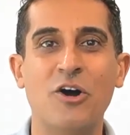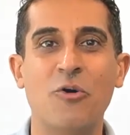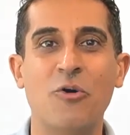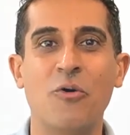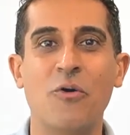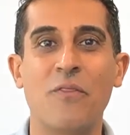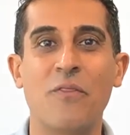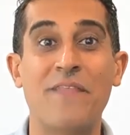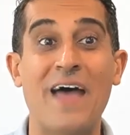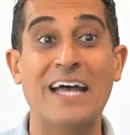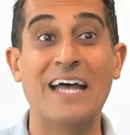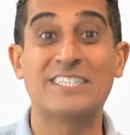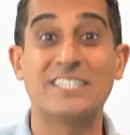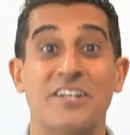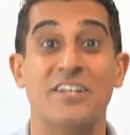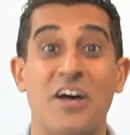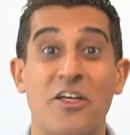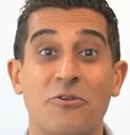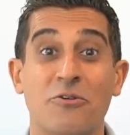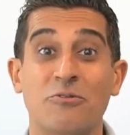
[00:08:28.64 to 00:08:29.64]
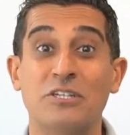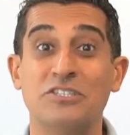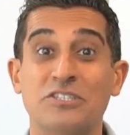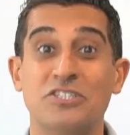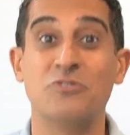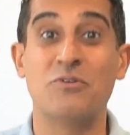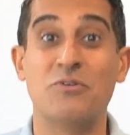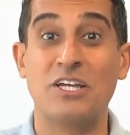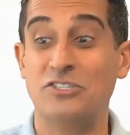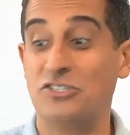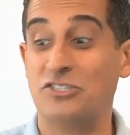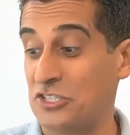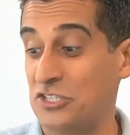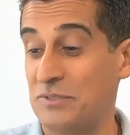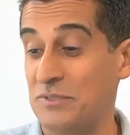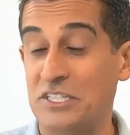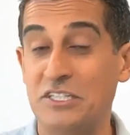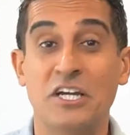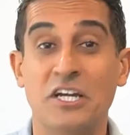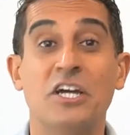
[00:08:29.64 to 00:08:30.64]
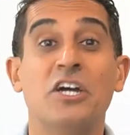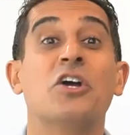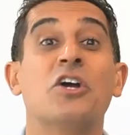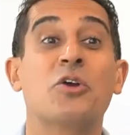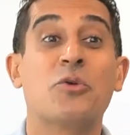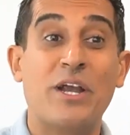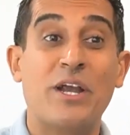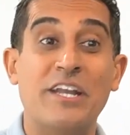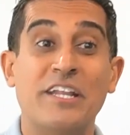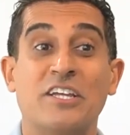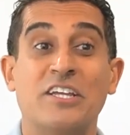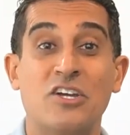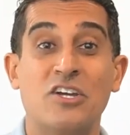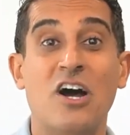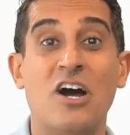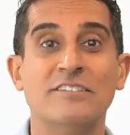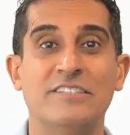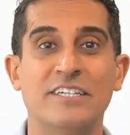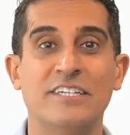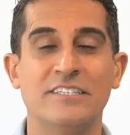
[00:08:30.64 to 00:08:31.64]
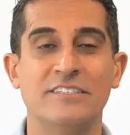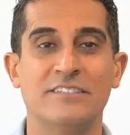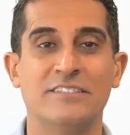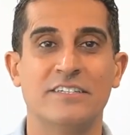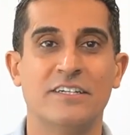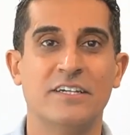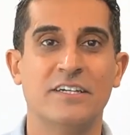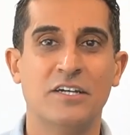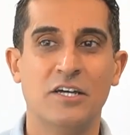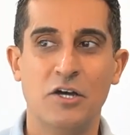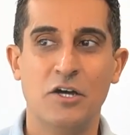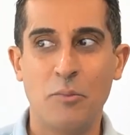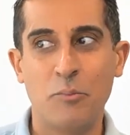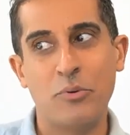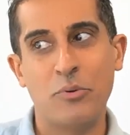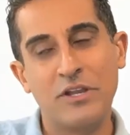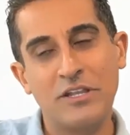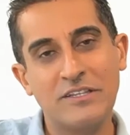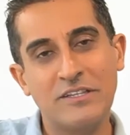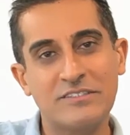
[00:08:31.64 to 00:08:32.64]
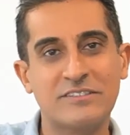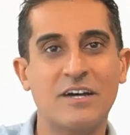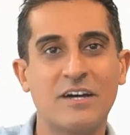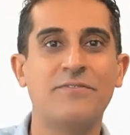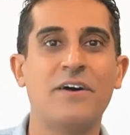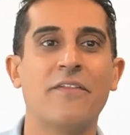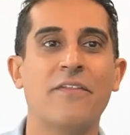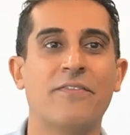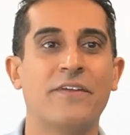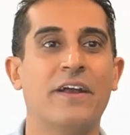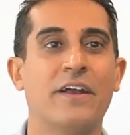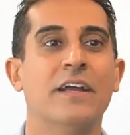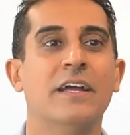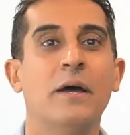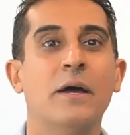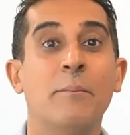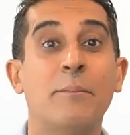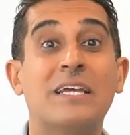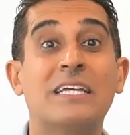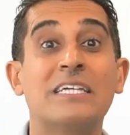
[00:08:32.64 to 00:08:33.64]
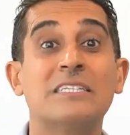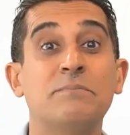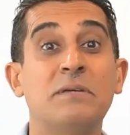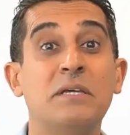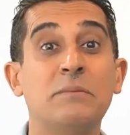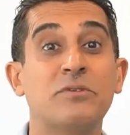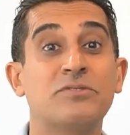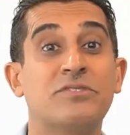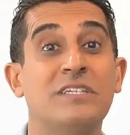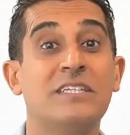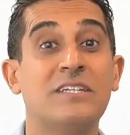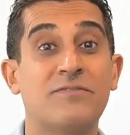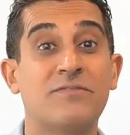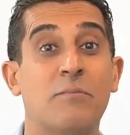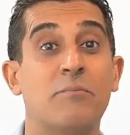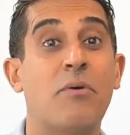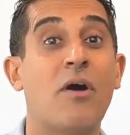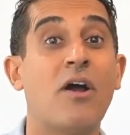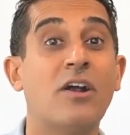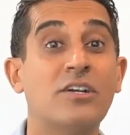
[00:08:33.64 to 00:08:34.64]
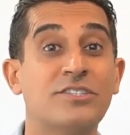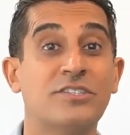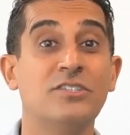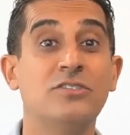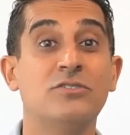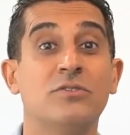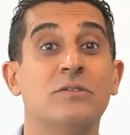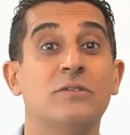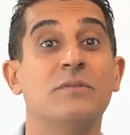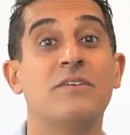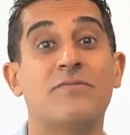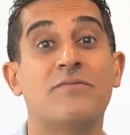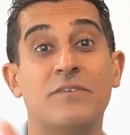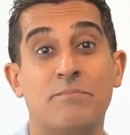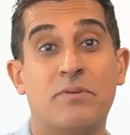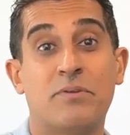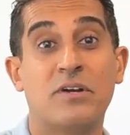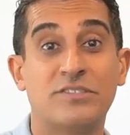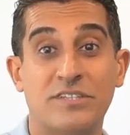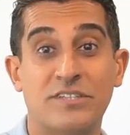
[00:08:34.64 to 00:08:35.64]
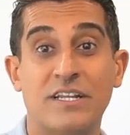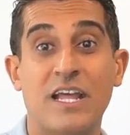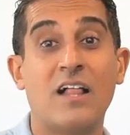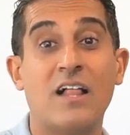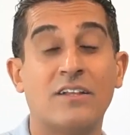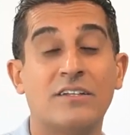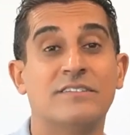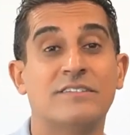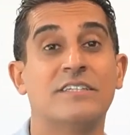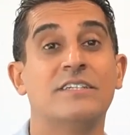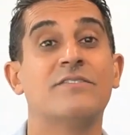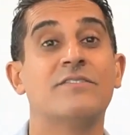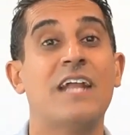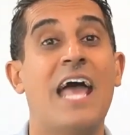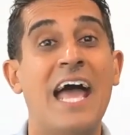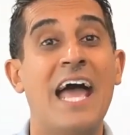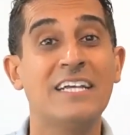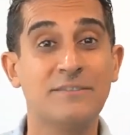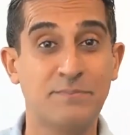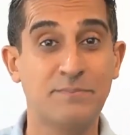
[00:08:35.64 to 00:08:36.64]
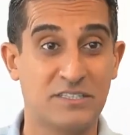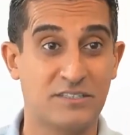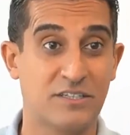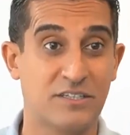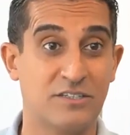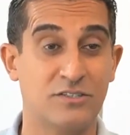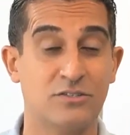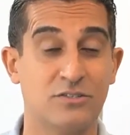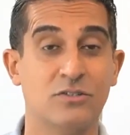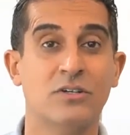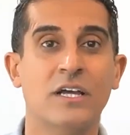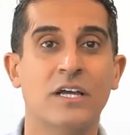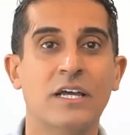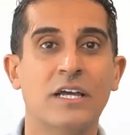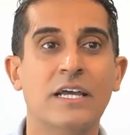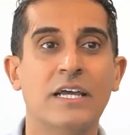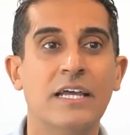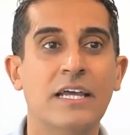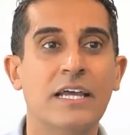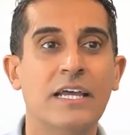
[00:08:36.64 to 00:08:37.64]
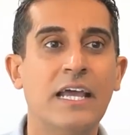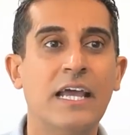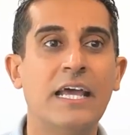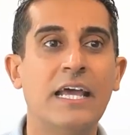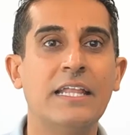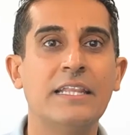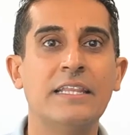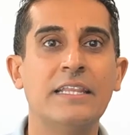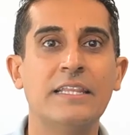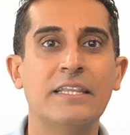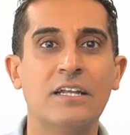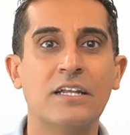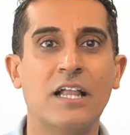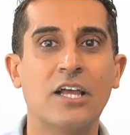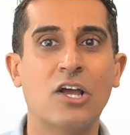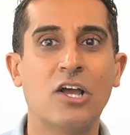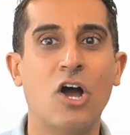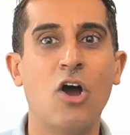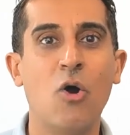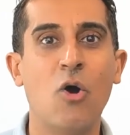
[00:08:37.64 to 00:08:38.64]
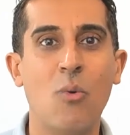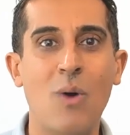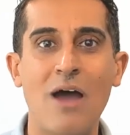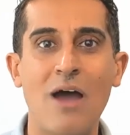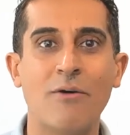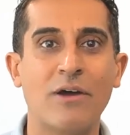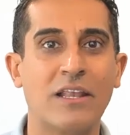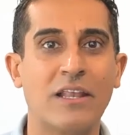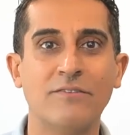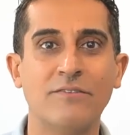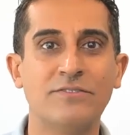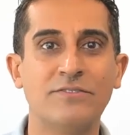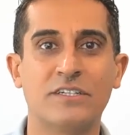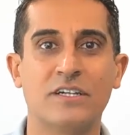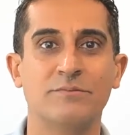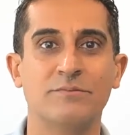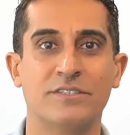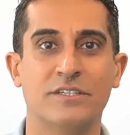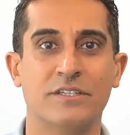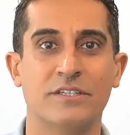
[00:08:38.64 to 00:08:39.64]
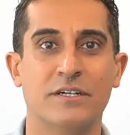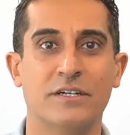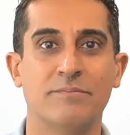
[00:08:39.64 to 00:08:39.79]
that's another reason why you should be creating the content, putting the stuff out there, because people see different parts of you and different personalities and different aspects of you. And they're like, oh, wow, I'd love to come see them.